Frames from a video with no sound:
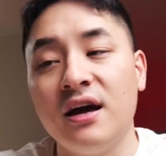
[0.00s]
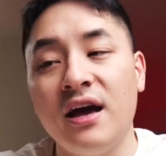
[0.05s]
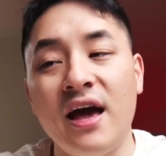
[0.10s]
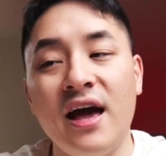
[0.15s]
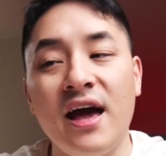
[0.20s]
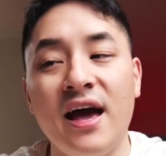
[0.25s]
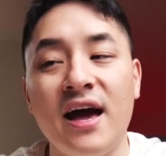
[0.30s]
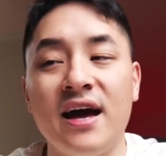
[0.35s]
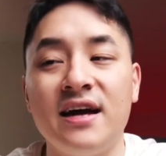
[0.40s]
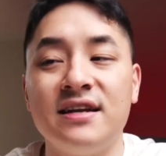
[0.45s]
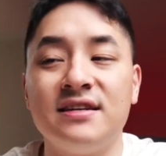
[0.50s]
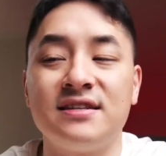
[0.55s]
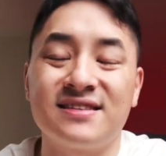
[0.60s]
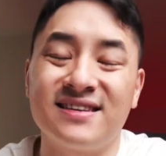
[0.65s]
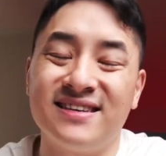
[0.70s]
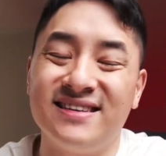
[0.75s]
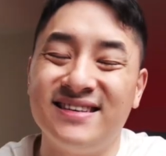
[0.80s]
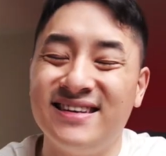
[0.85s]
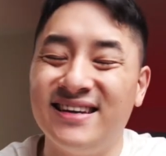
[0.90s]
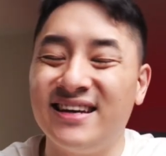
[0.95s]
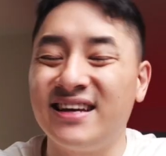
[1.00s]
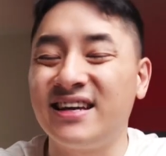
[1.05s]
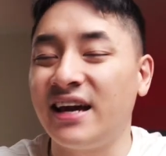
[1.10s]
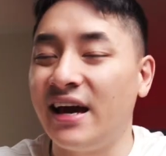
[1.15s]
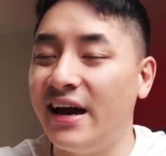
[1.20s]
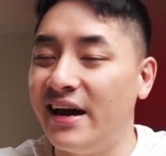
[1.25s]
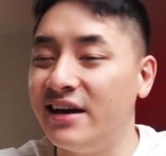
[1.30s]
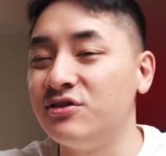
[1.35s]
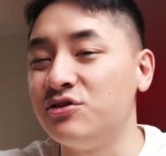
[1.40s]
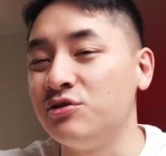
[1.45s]
and it
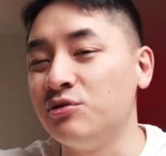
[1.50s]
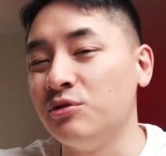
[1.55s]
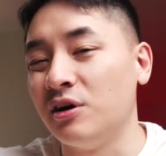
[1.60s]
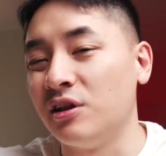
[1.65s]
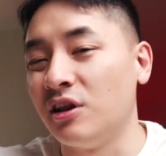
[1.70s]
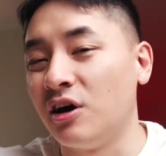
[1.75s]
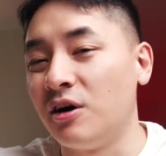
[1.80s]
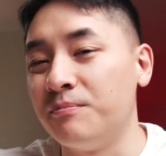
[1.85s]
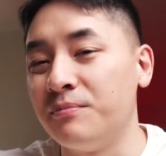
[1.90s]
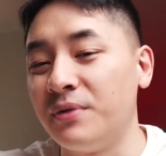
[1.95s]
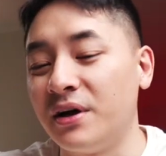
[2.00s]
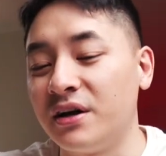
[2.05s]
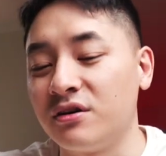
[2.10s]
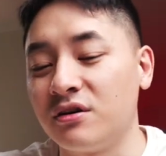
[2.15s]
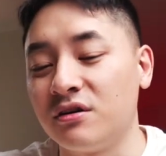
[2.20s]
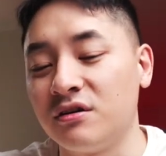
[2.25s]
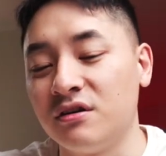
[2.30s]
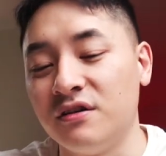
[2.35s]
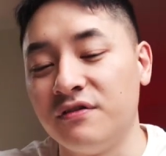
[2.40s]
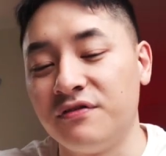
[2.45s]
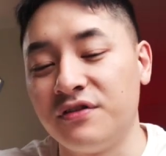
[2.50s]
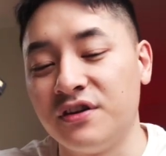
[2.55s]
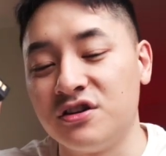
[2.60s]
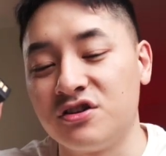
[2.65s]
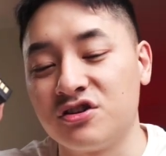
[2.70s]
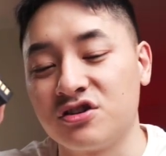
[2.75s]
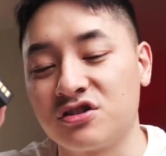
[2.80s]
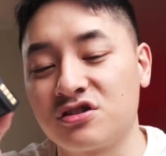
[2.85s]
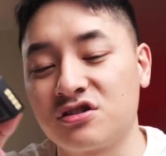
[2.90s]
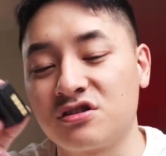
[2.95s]
can do a lot better if they
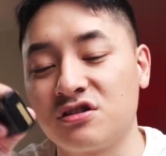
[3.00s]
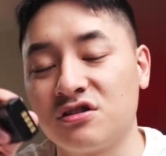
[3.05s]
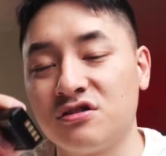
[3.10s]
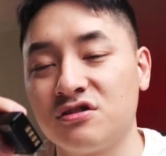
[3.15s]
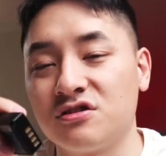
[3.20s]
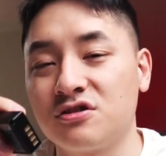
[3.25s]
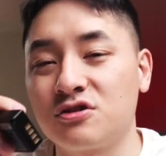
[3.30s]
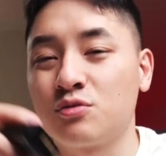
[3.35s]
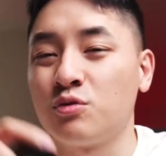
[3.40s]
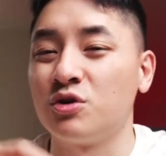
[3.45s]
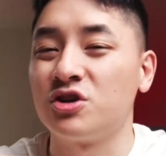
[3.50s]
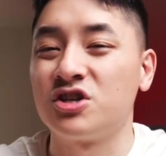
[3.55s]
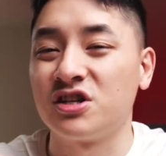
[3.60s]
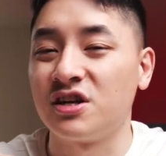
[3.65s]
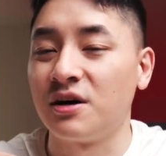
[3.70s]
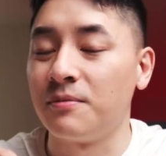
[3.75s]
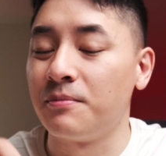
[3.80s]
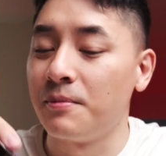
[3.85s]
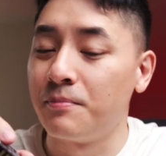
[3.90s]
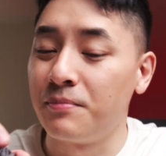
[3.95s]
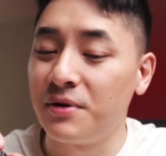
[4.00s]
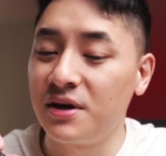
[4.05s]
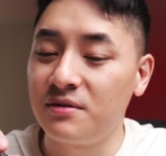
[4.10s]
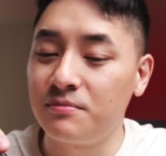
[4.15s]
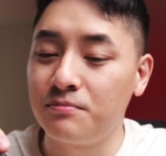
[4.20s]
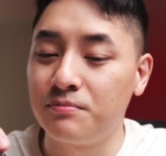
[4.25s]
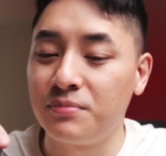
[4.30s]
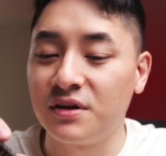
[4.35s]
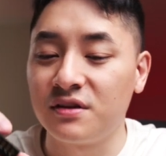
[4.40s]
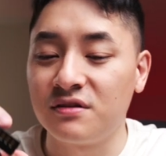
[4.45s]
just switch it up a bit,
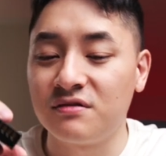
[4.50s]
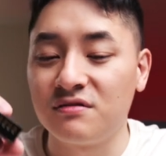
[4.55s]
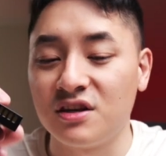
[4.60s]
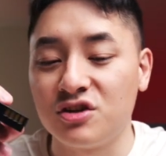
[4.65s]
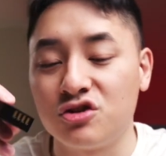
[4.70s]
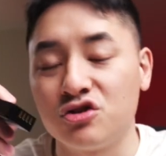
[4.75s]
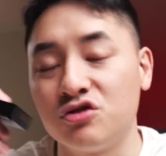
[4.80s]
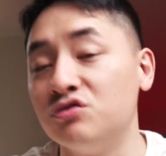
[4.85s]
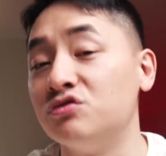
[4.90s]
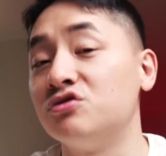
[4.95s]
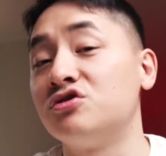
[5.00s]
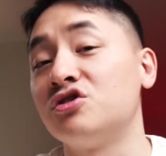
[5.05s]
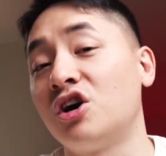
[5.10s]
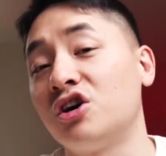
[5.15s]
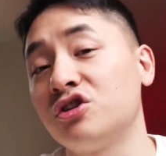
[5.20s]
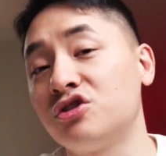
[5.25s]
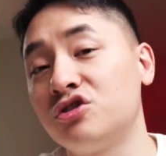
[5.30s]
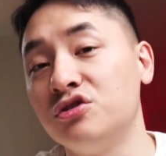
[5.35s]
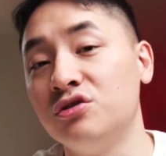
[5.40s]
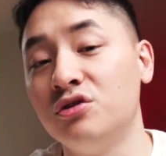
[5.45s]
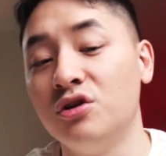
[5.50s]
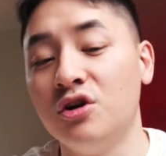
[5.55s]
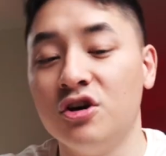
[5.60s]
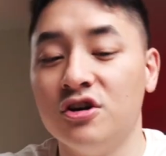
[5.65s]
but they choose not to.